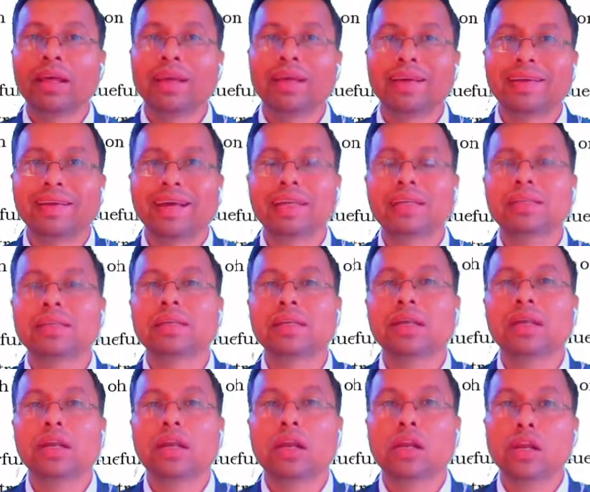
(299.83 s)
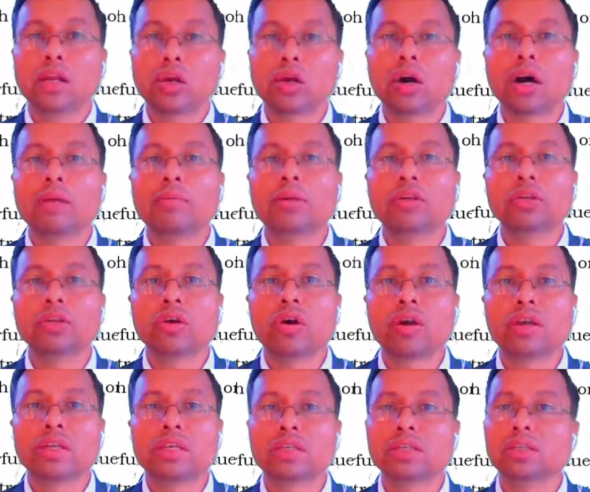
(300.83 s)
get know about your
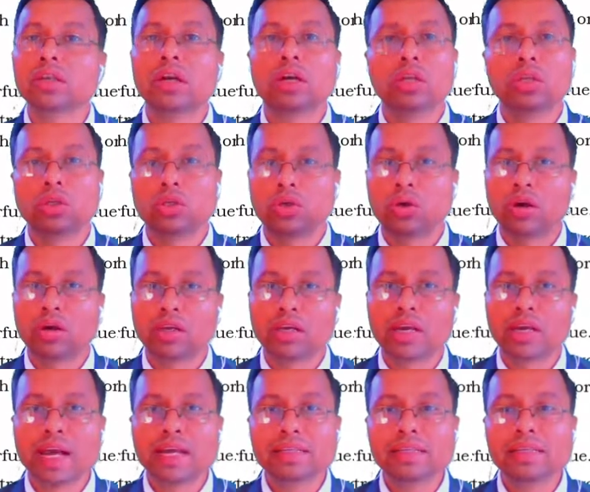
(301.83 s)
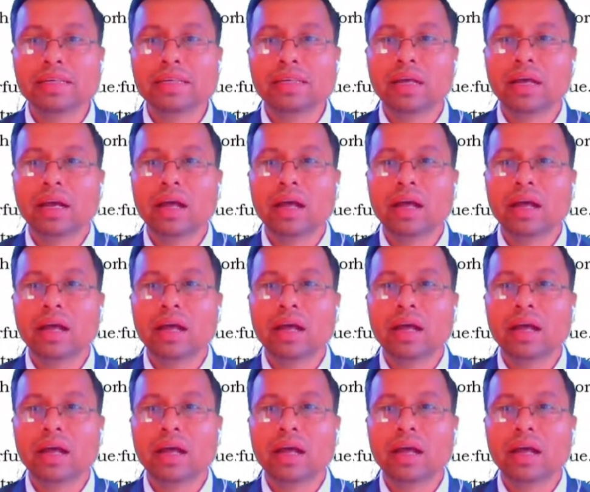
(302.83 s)
audience, the organizer,